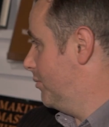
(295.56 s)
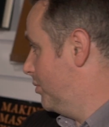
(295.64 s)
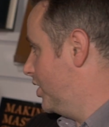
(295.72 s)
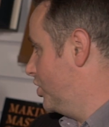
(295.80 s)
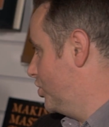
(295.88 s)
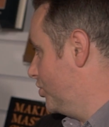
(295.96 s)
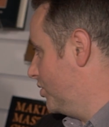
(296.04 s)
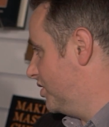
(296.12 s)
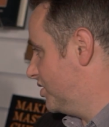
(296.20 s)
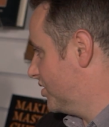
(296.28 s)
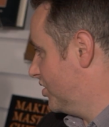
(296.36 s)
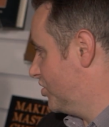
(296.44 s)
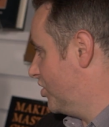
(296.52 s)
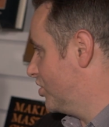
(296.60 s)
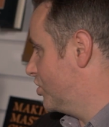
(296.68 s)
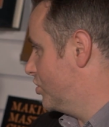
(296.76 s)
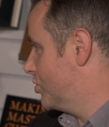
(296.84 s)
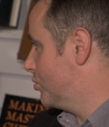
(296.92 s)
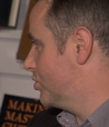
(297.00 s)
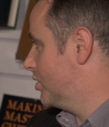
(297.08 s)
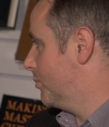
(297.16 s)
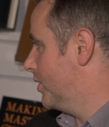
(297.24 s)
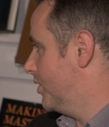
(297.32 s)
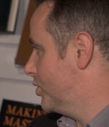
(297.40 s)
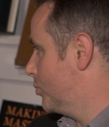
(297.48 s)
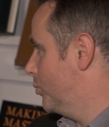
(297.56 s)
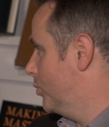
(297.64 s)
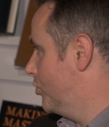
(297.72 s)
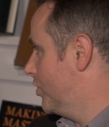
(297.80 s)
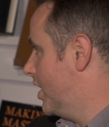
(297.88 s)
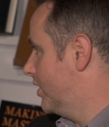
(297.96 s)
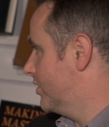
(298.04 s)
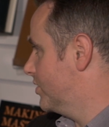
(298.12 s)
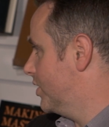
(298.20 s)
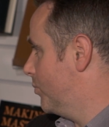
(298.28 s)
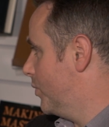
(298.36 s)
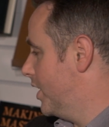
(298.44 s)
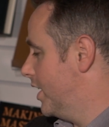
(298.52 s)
and I'm pretty sure this construction's so similar, this one would react the same